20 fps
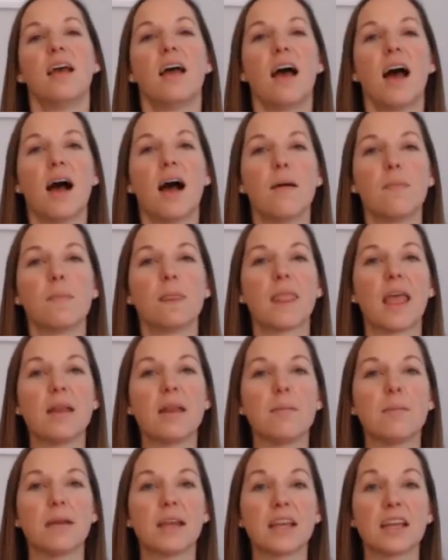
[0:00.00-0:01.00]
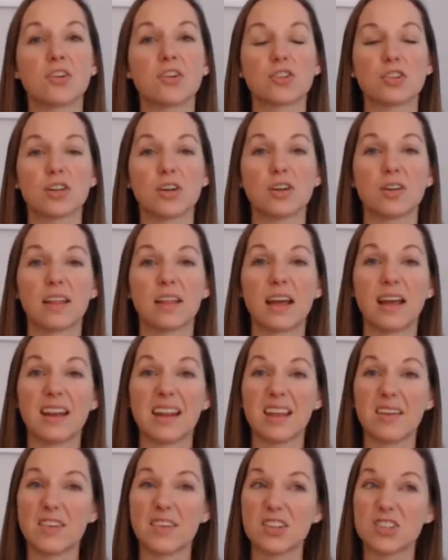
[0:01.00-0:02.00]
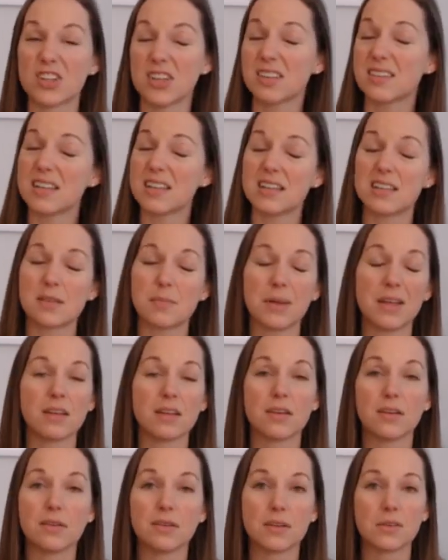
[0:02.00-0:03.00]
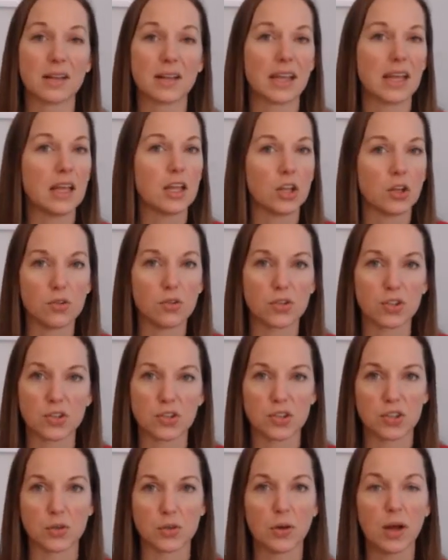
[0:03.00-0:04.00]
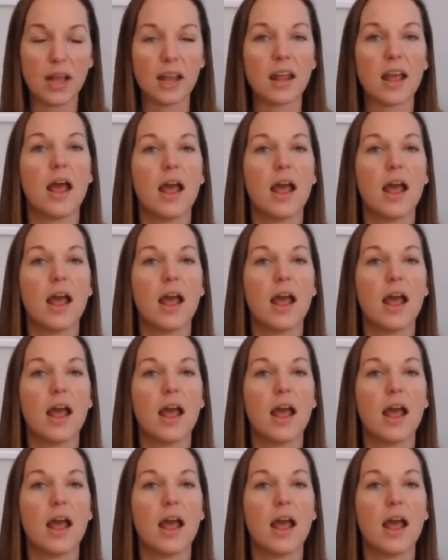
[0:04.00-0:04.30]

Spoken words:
And making sure that if it just needs to be you doing it, you just do it.